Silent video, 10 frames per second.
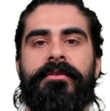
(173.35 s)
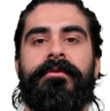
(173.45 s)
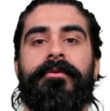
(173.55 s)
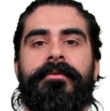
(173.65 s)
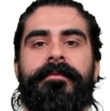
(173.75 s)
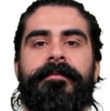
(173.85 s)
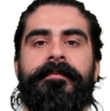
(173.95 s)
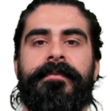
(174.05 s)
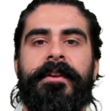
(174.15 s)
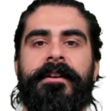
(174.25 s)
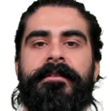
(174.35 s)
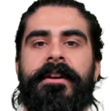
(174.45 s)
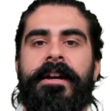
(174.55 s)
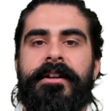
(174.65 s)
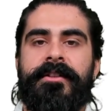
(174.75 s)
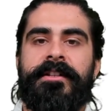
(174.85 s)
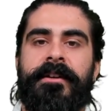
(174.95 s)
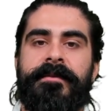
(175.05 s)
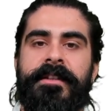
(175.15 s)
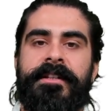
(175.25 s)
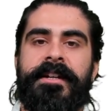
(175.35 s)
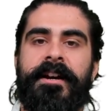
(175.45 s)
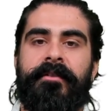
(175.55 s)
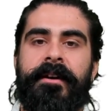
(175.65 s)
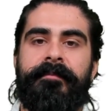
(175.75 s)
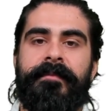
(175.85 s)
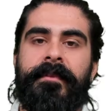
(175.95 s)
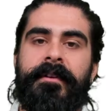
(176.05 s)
thrown. Yeah. So in terms of this diagram,